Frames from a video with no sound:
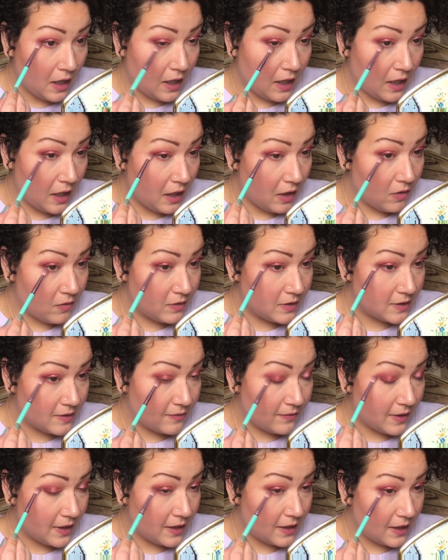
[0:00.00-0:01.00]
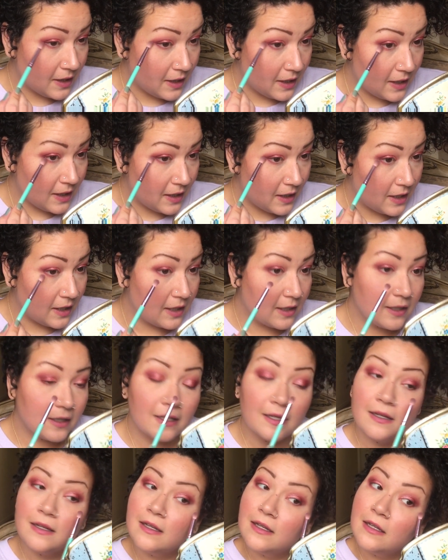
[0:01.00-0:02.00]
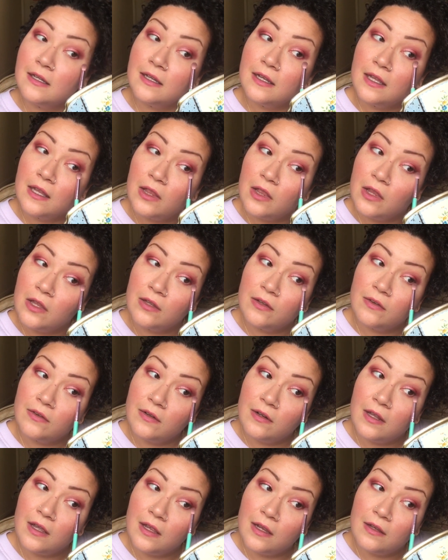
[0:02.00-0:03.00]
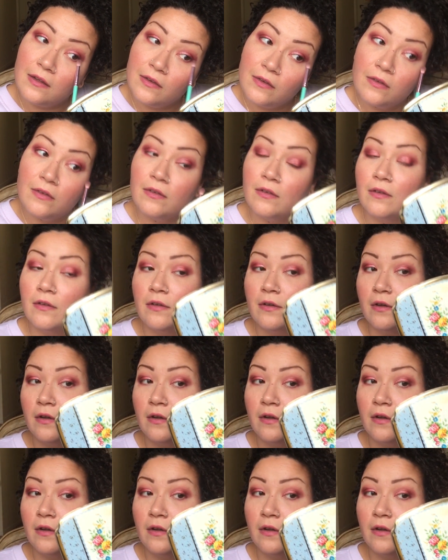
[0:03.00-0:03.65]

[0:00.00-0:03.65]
And I always find that it looks nice.